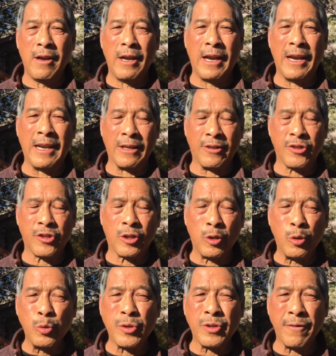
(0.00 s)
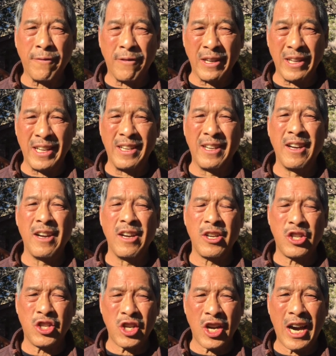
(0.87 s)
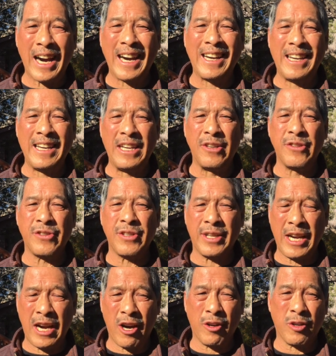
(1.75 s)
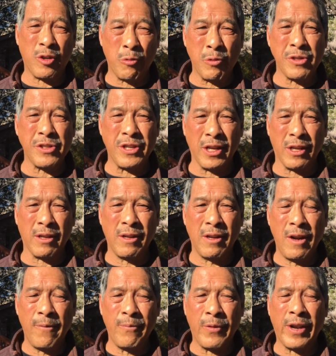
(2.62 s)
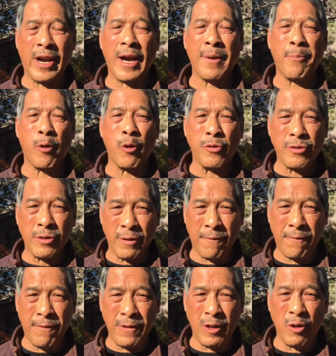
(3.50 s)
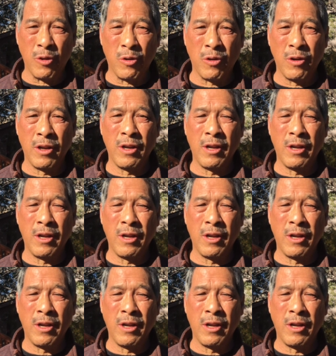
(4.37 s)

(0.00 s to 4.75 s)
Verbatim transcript: an exclusively Chinese characteristic that I personally feel